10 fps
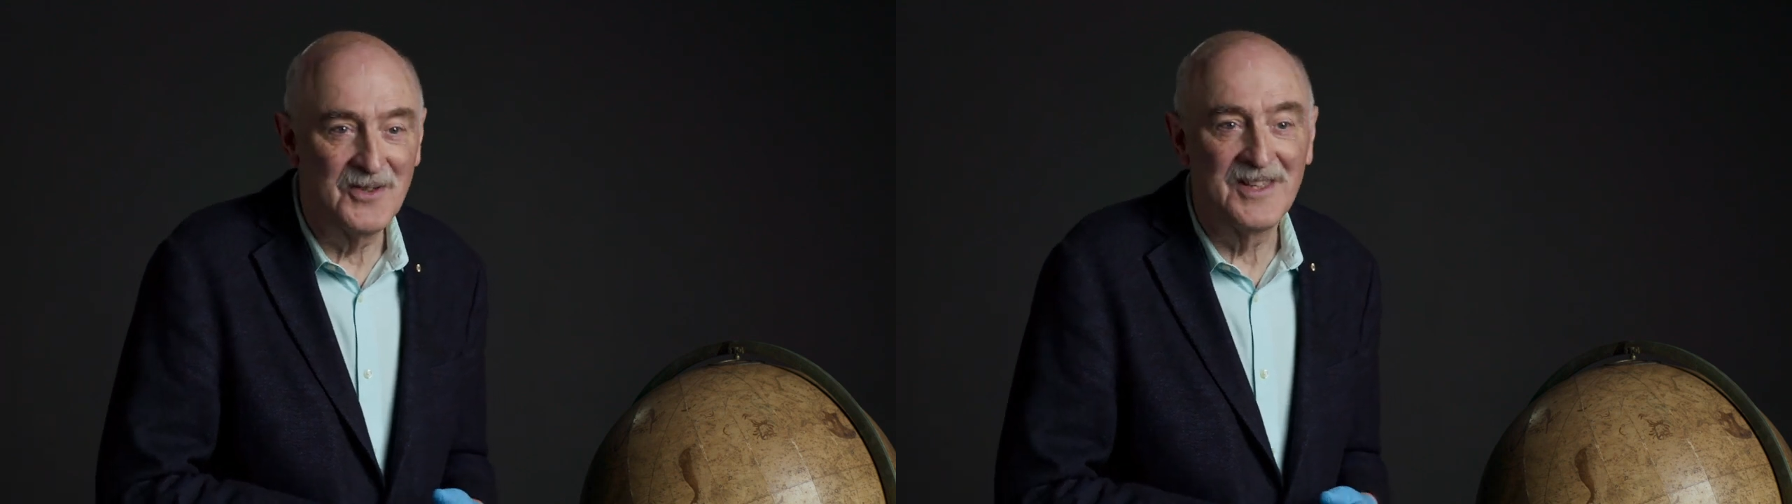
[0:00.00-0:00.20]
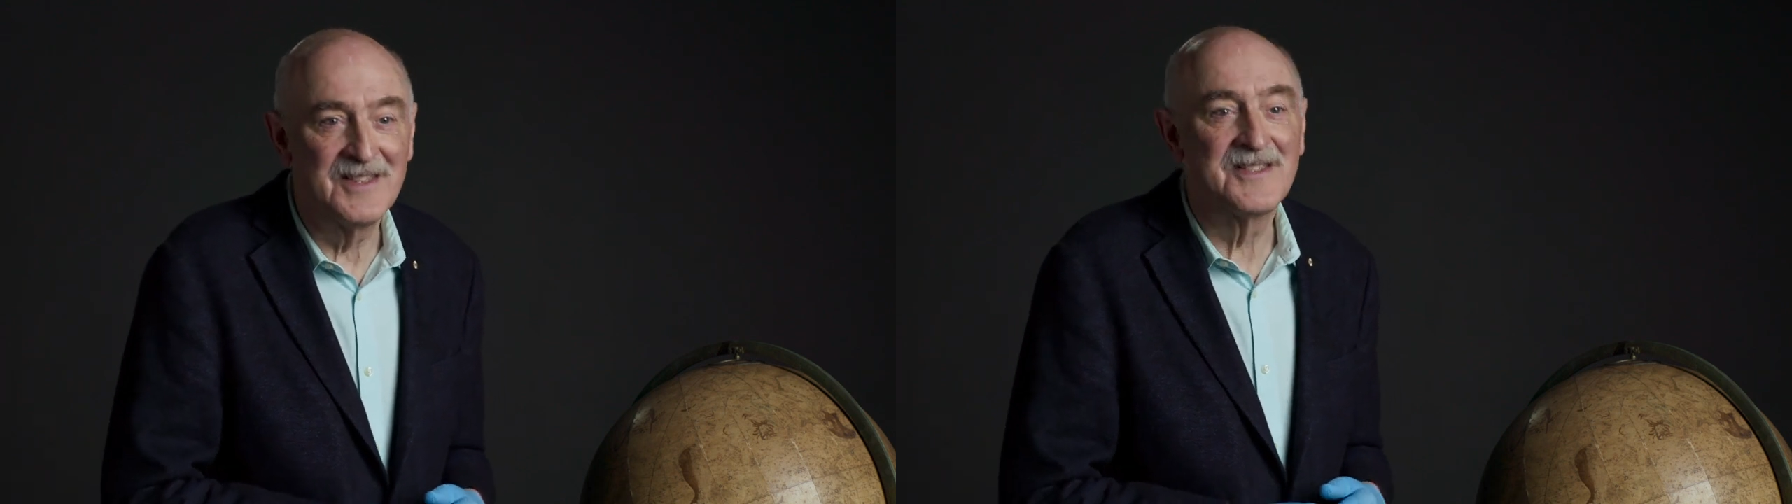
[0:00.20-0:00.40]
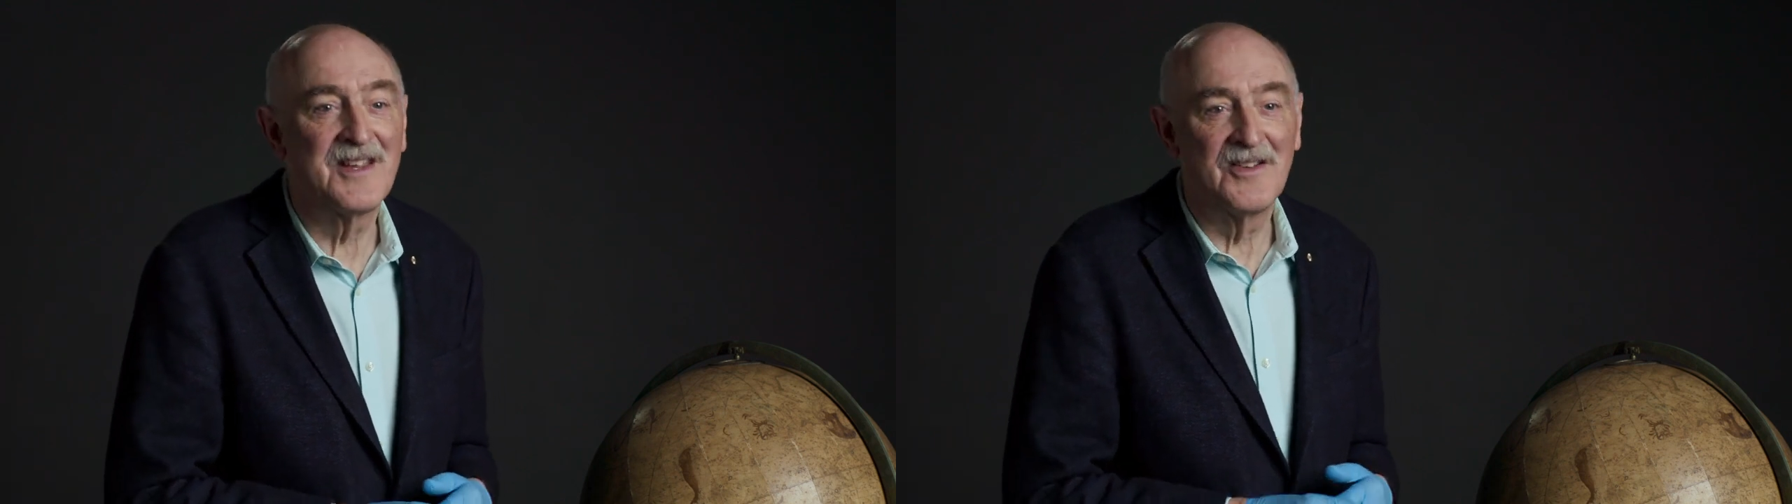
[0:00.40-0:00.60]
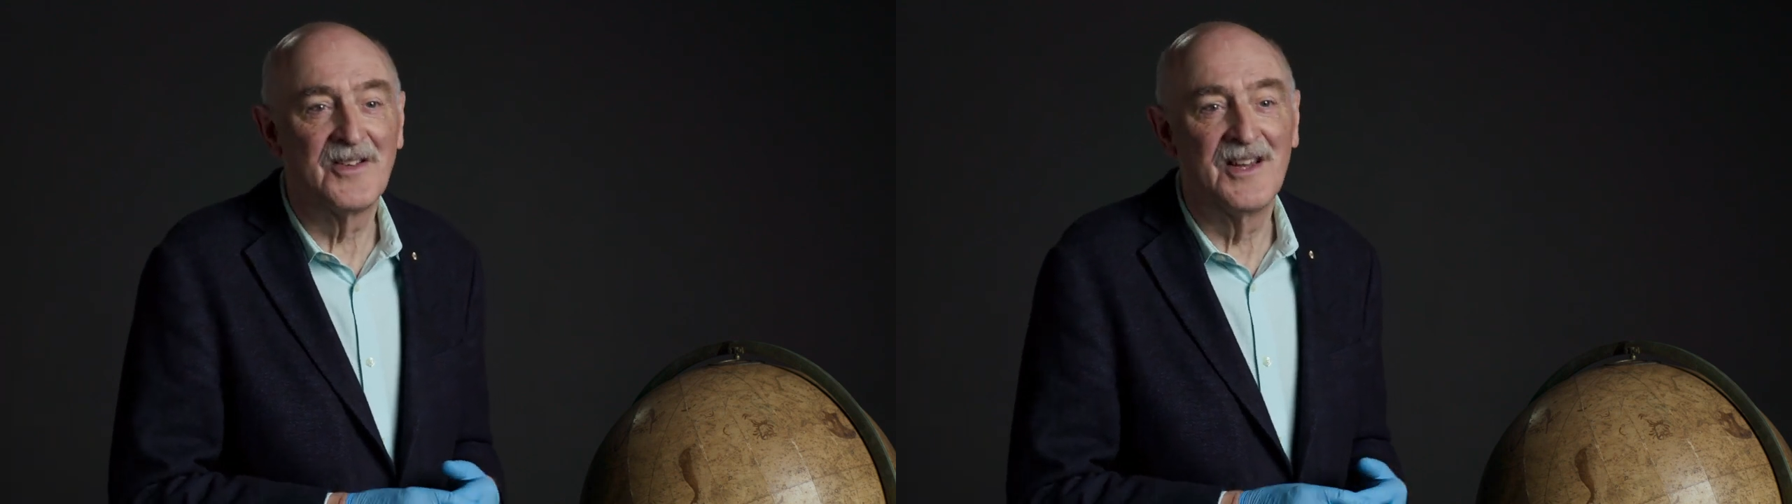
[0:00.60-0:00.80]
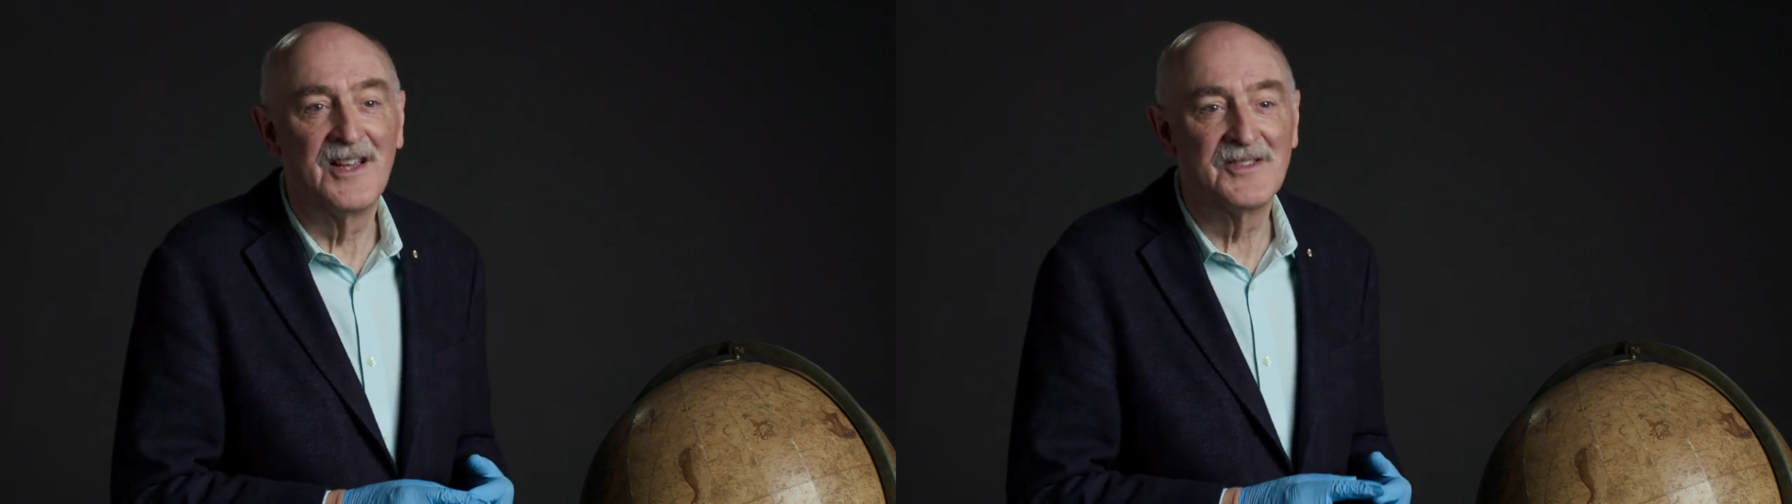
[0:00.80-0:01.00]
these
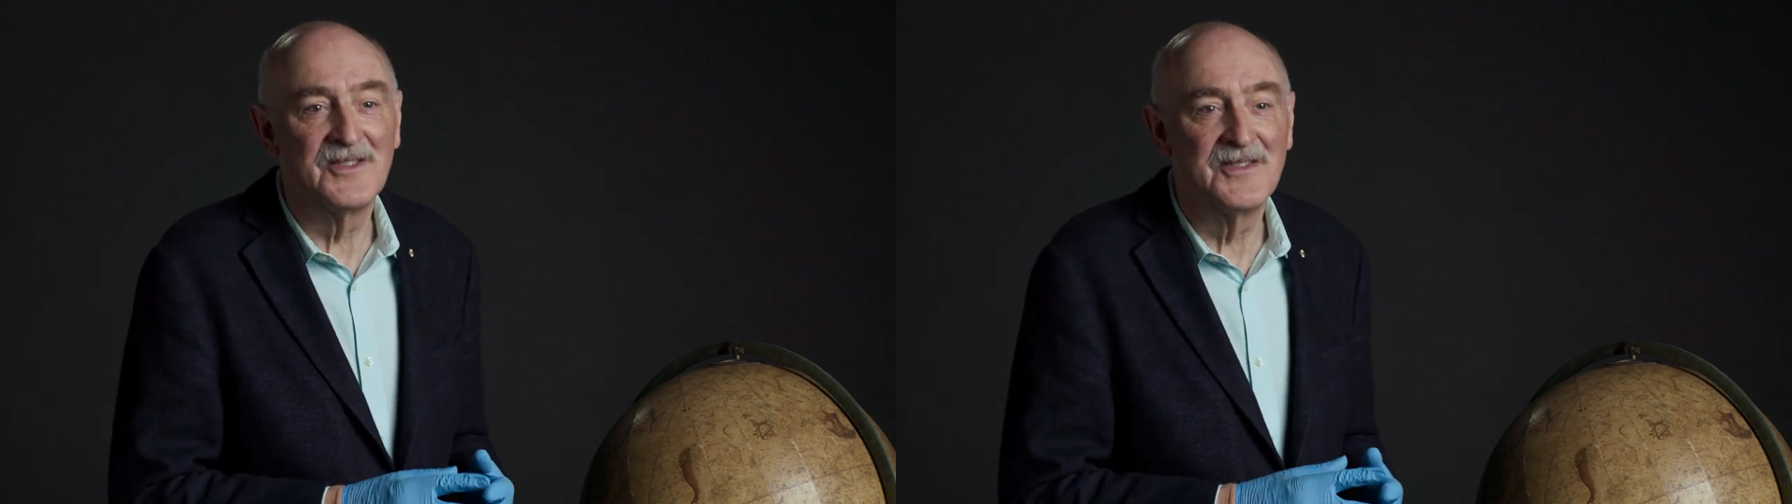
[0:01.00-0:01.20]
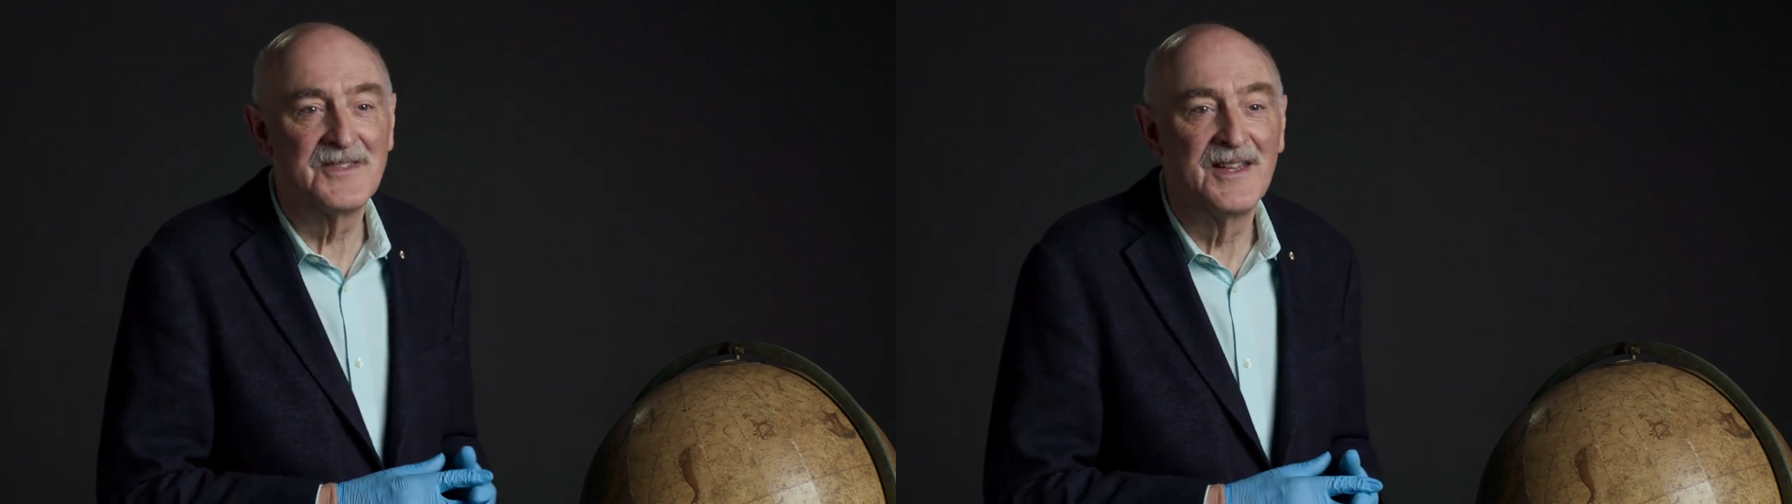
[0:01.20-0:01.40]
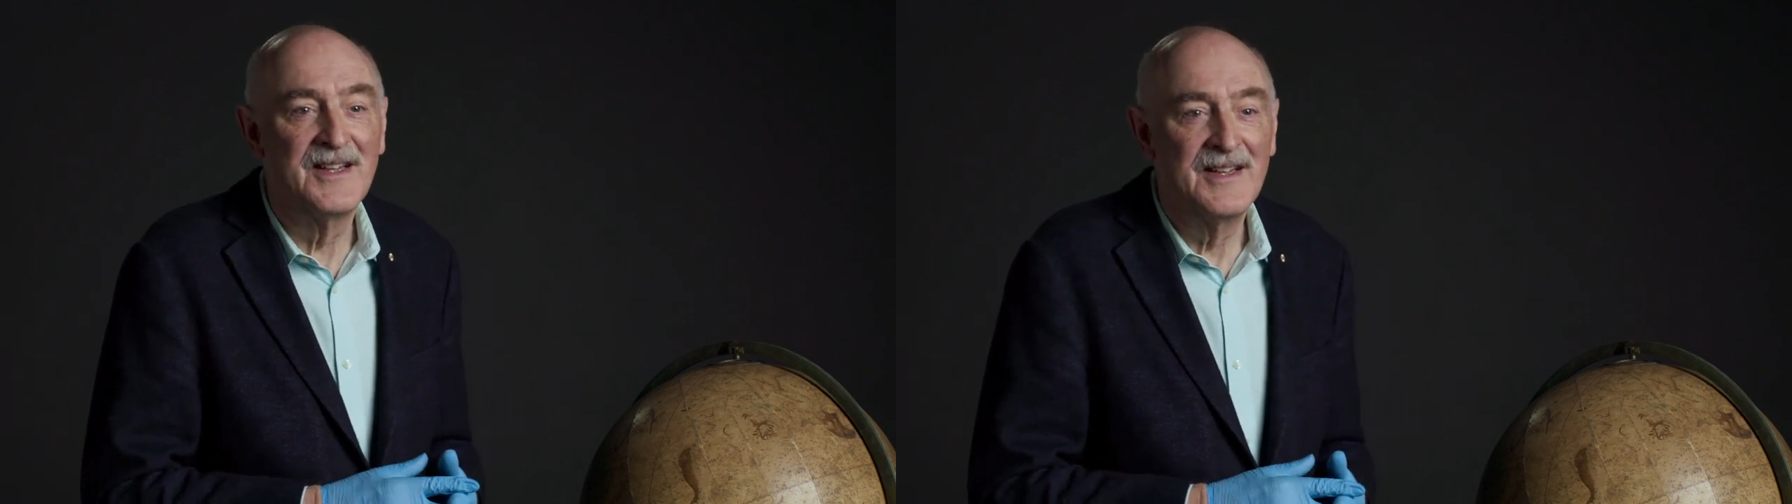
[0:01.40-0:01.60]
calculations.